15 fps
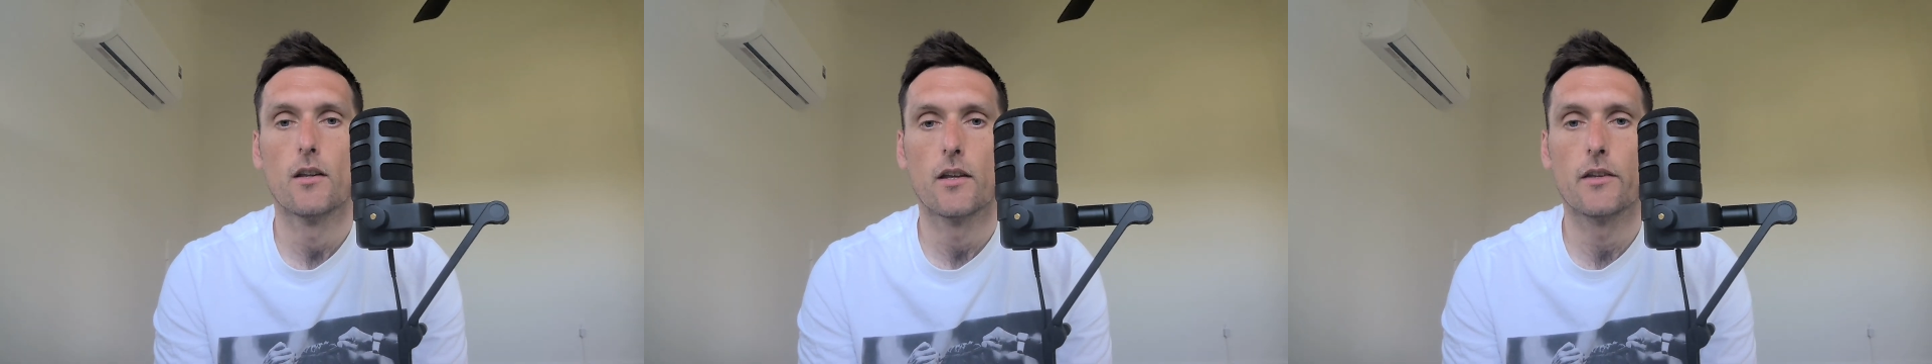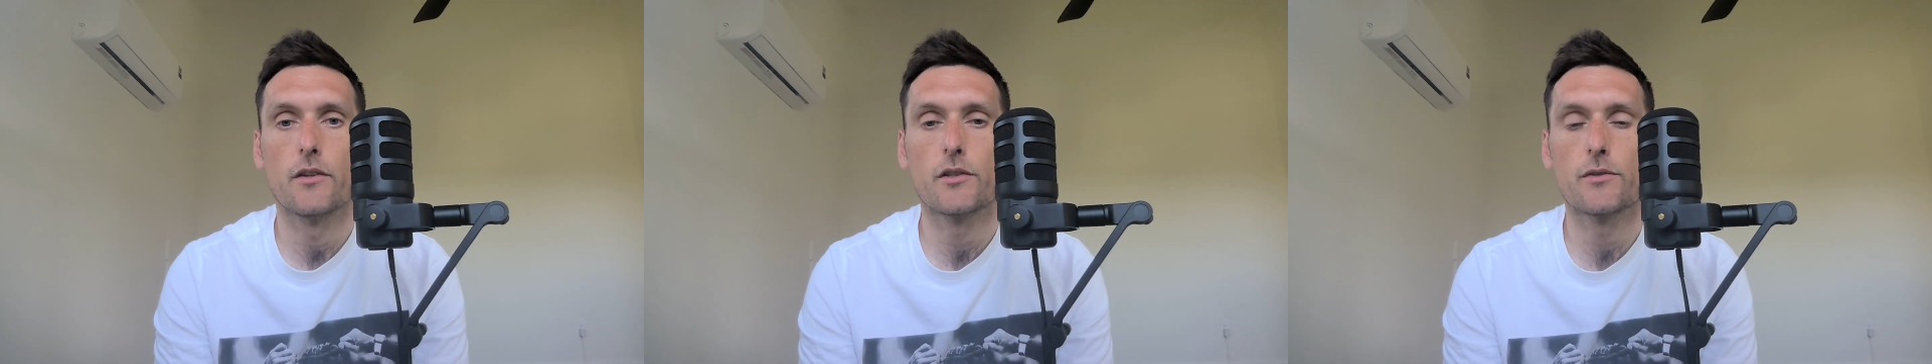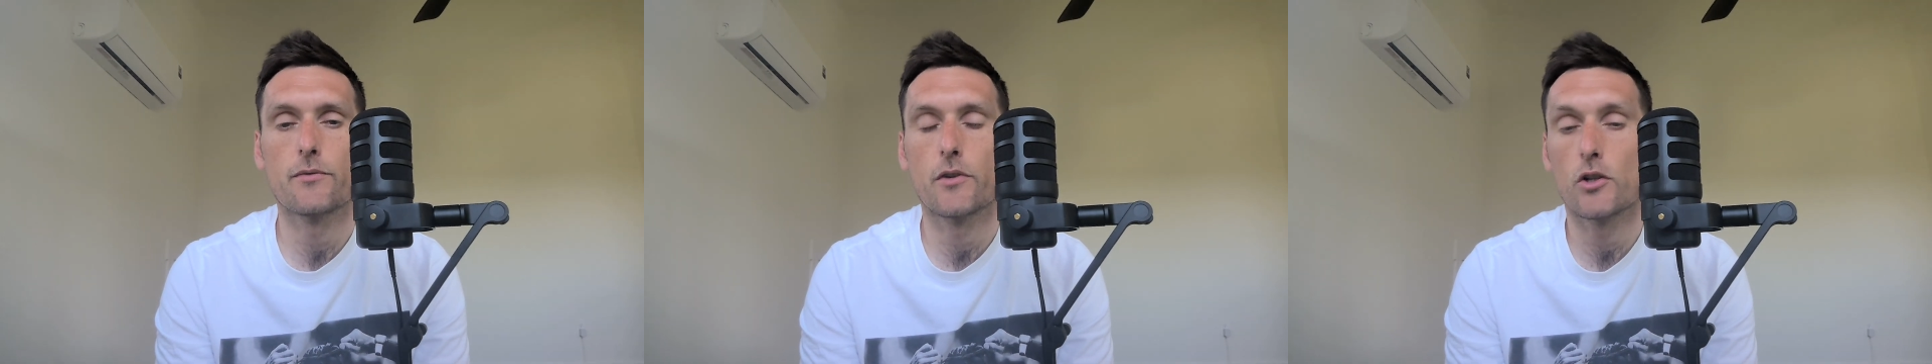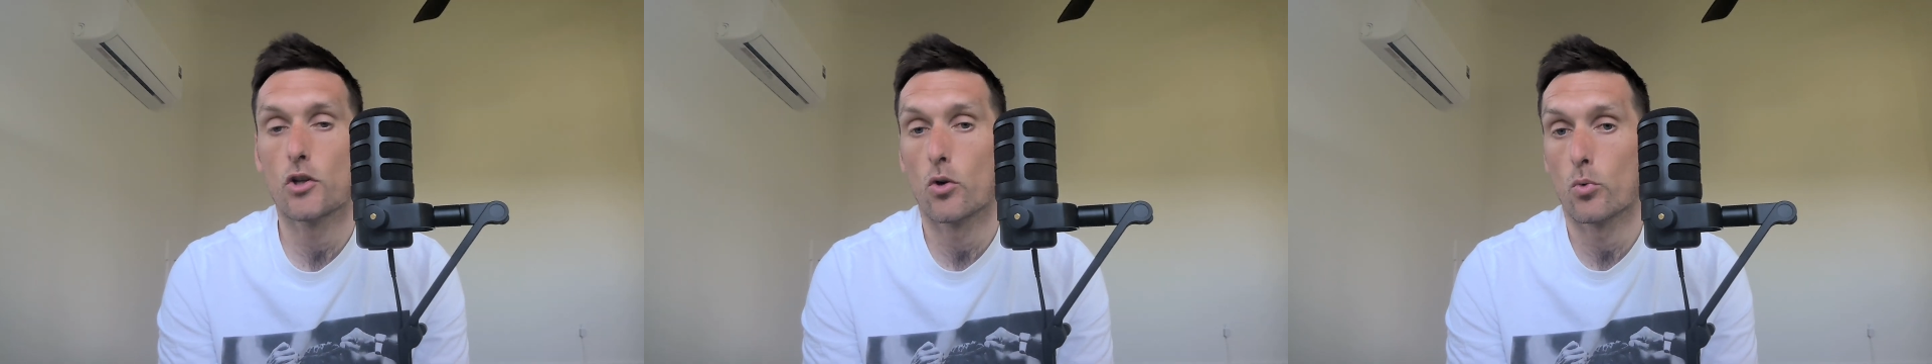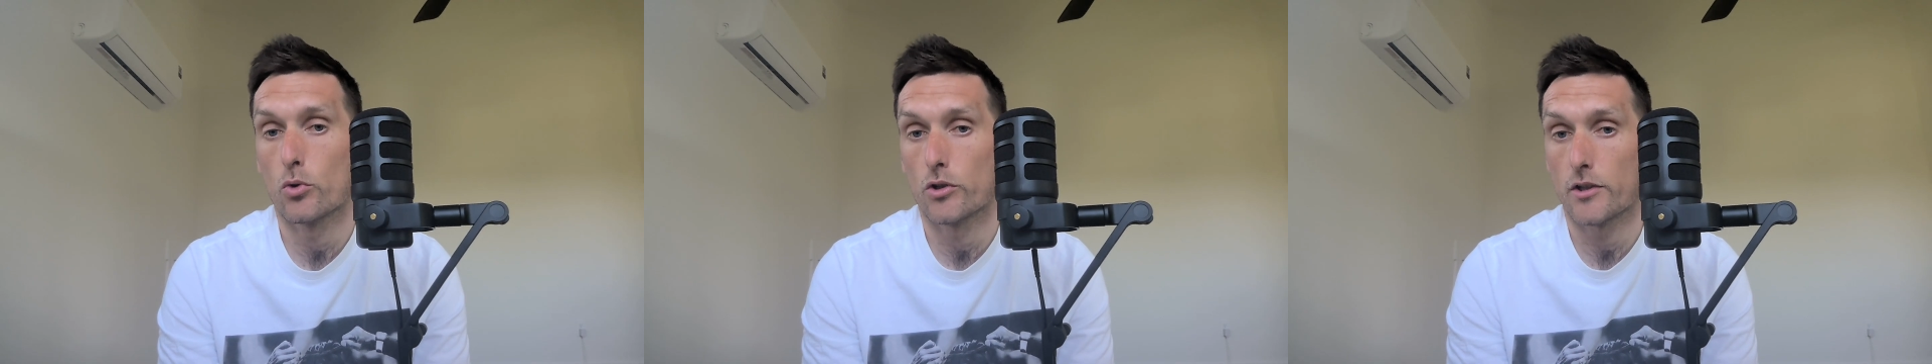In this
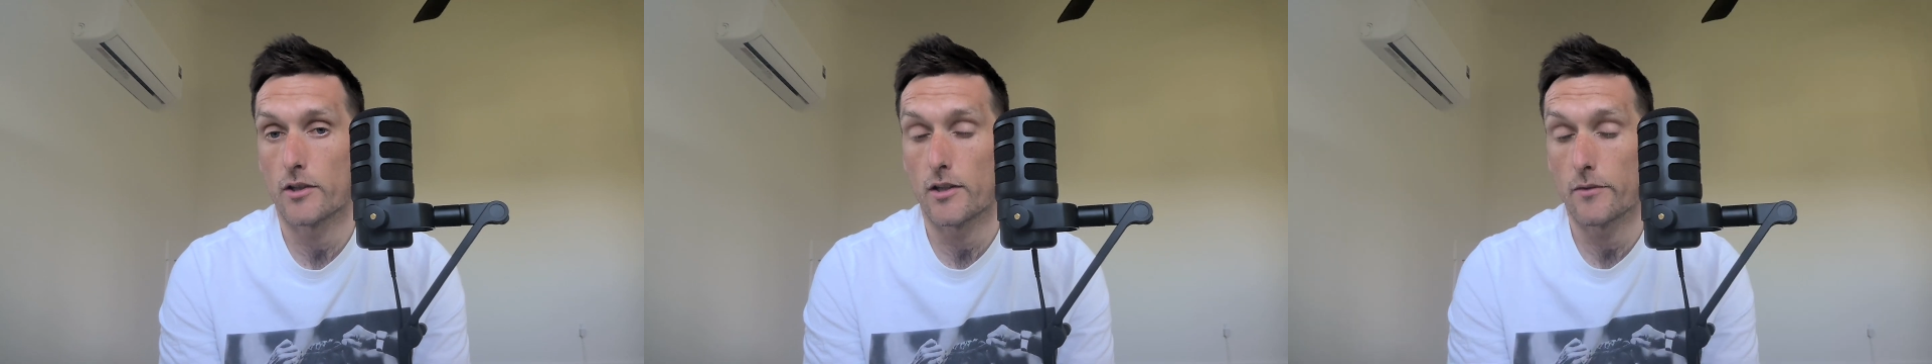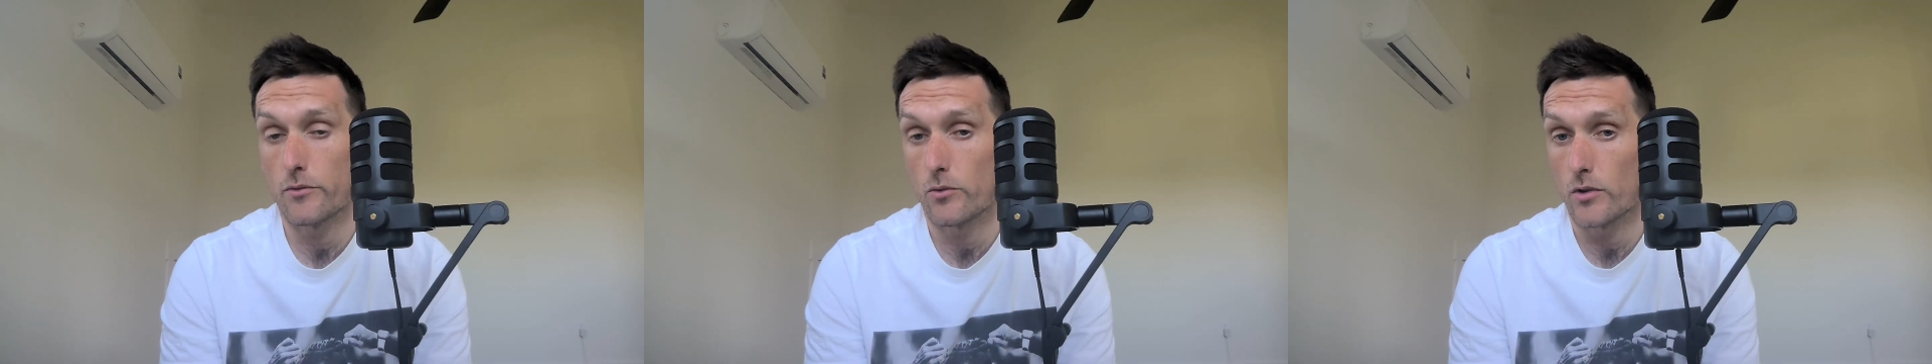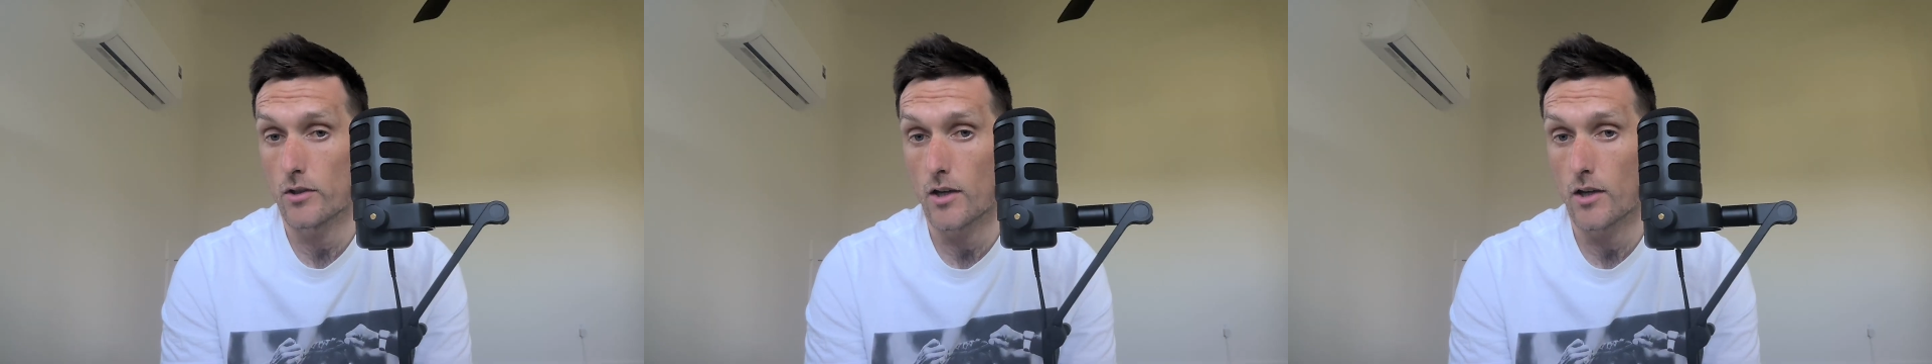video, we're going to give you the